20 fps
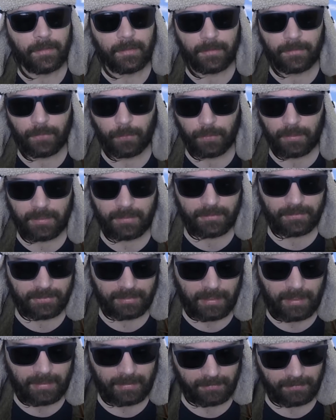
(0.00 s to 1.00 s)
The word
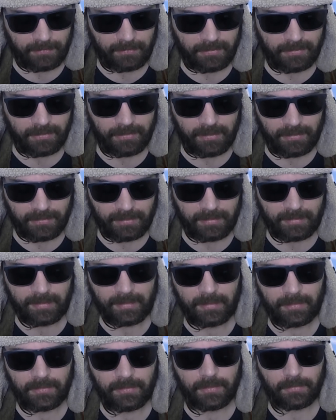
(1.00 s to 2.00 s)
science does
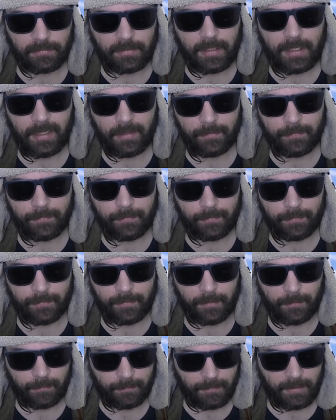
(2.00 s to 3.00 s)
indeed derive
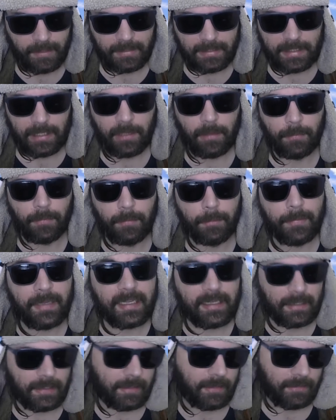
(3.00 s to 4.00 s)
from a term
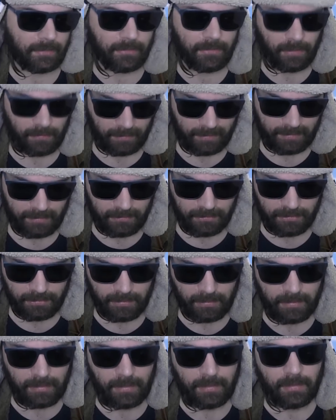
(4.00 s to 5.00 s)
meaning knowledge,
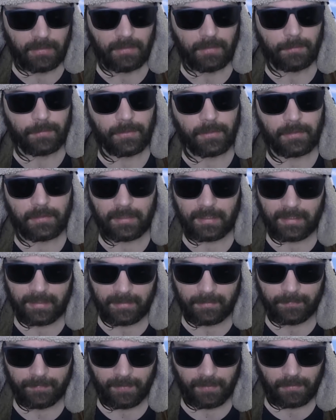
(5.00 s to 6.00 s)
but
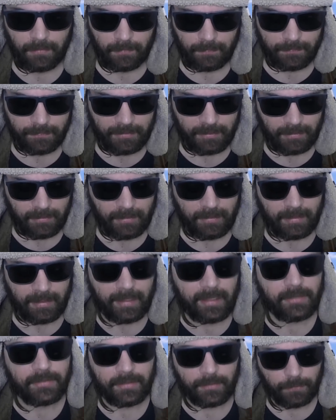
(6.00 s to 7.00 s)
it evolved
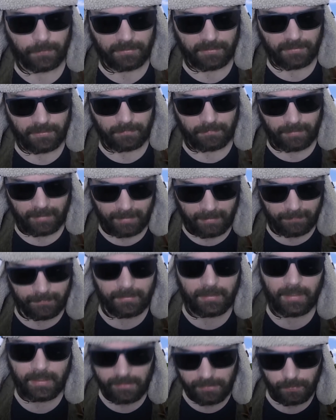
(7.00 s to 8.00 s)
as it was
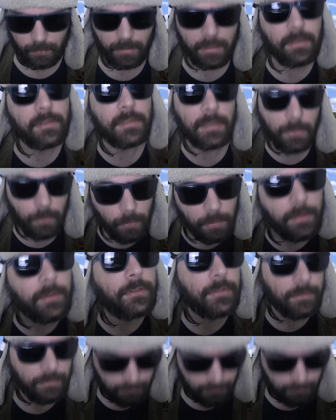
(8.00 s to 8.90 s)
derived, as words are wont